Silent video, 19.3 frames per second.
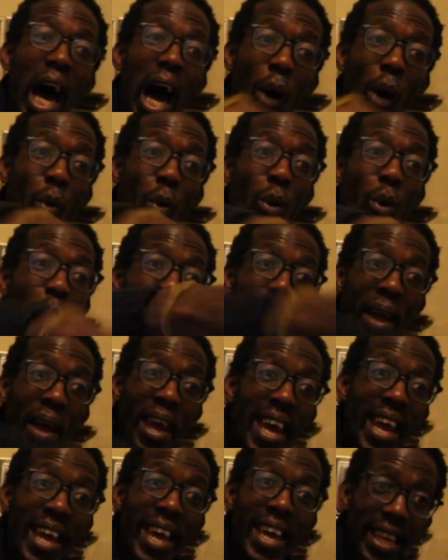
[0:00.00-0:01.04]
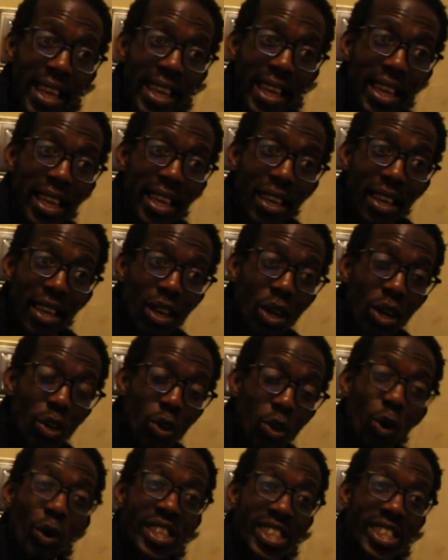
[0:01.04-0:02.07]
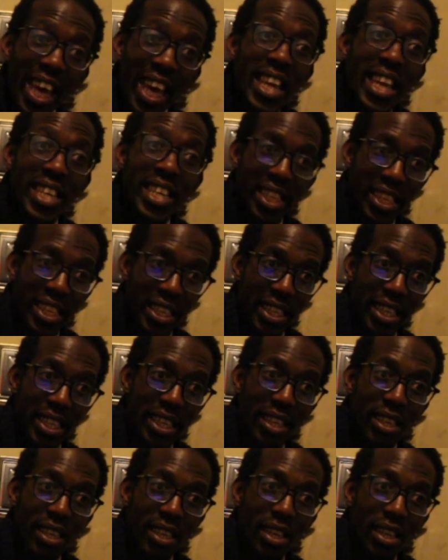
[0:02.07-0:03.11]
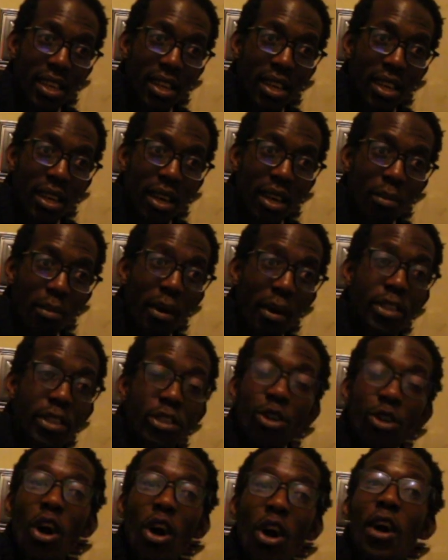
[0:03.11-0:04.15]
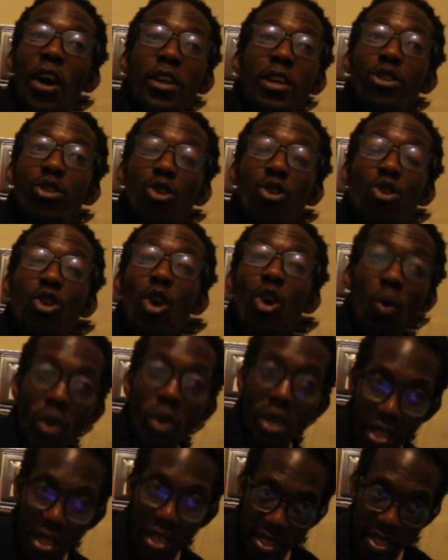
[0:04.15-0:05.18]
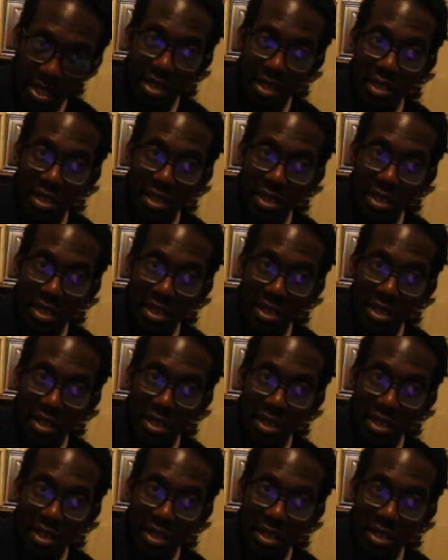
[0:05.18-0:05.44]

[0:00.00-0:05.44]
I will pay your salary, but you're not going to do your work.